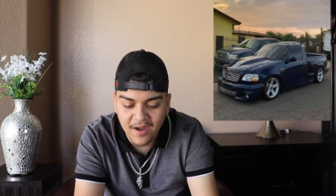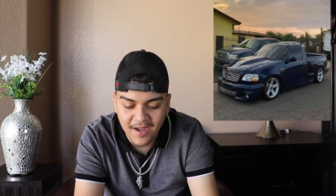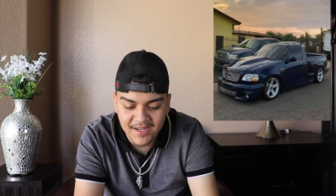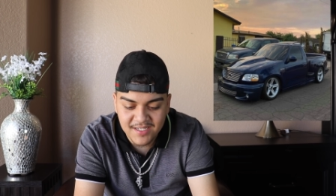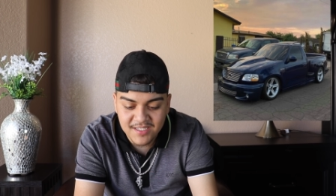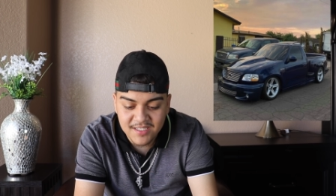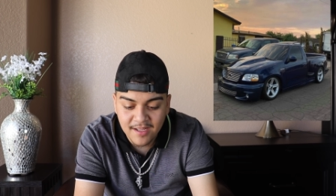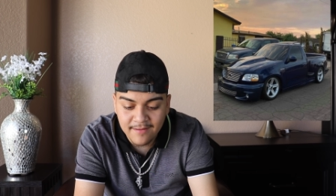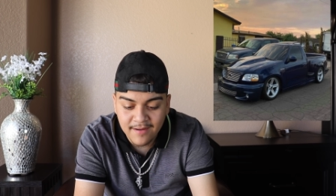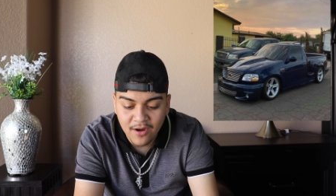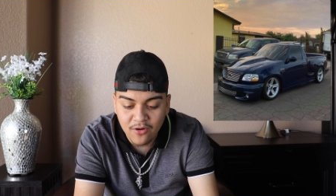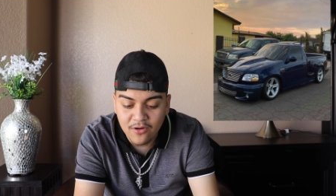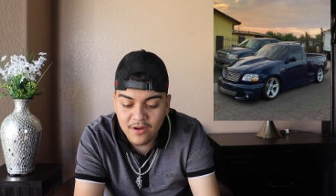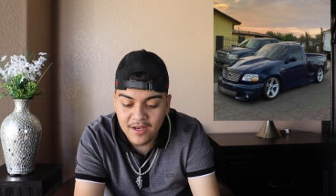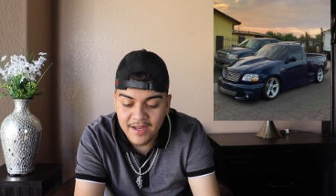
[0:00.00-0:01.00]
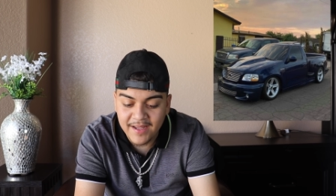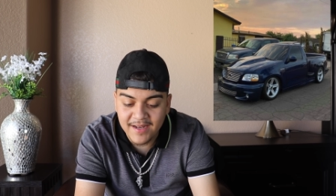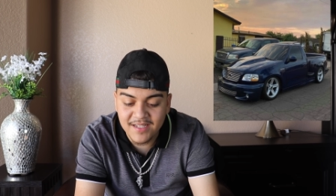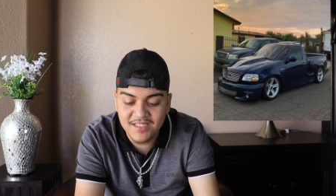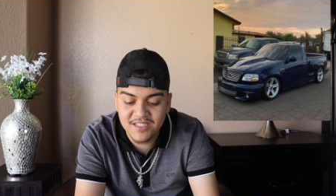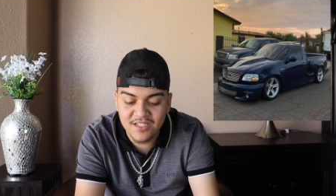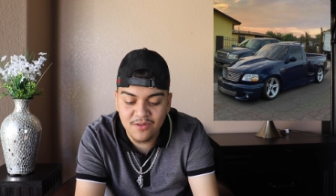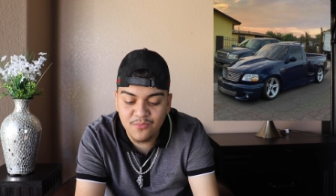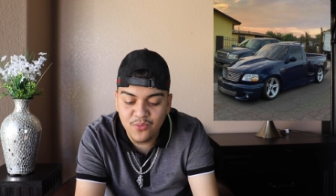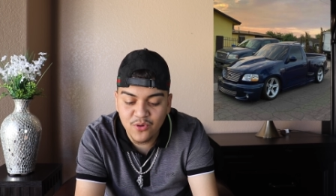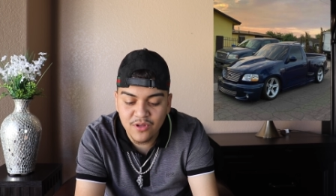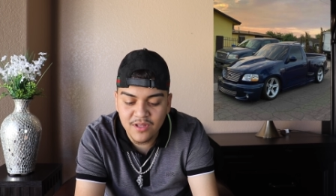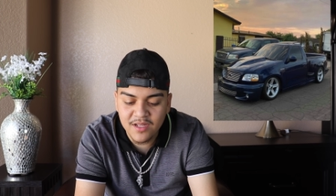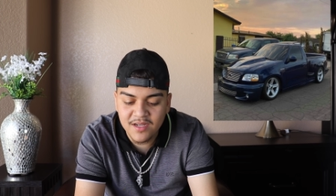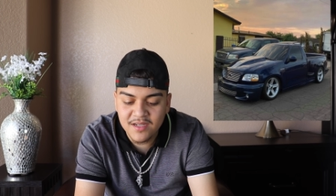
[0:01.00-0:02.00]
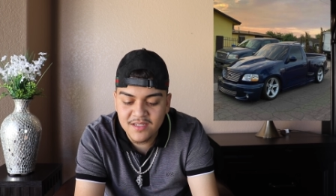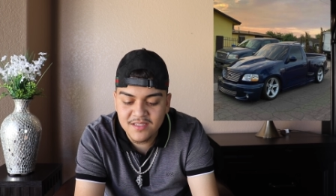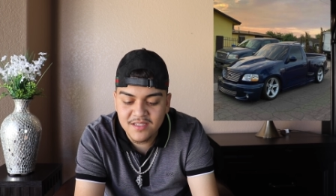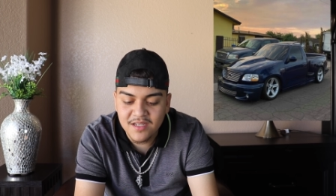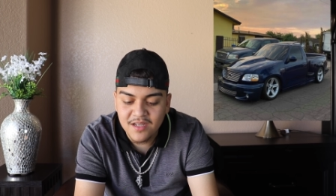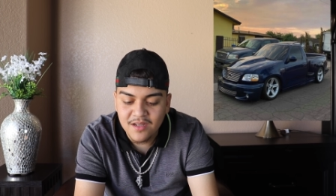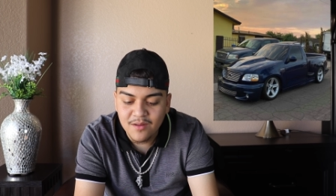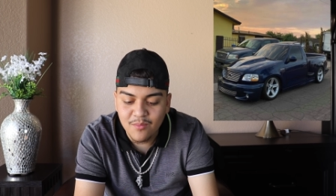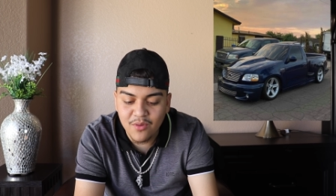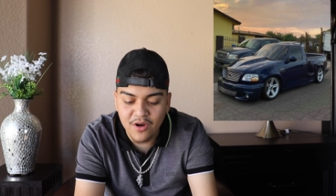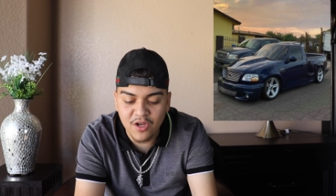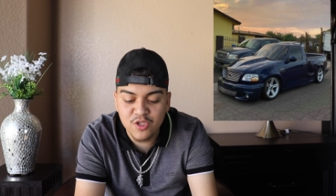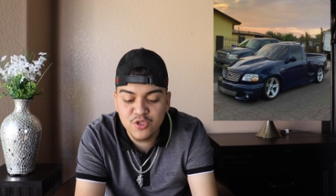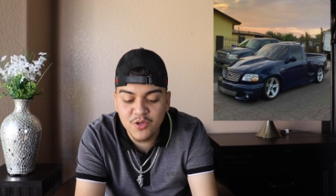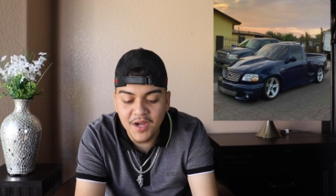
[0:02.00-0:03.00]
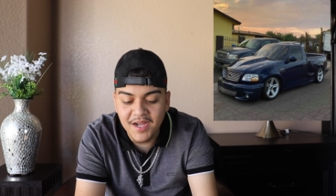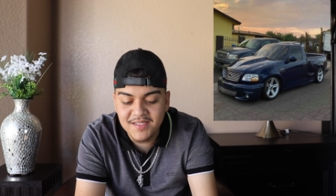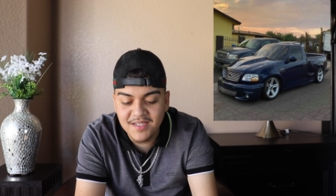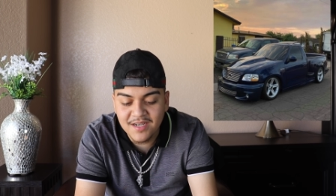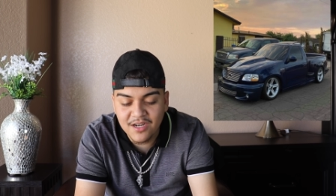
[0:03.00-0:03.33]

I just love how clean and simple it looks. But also it has that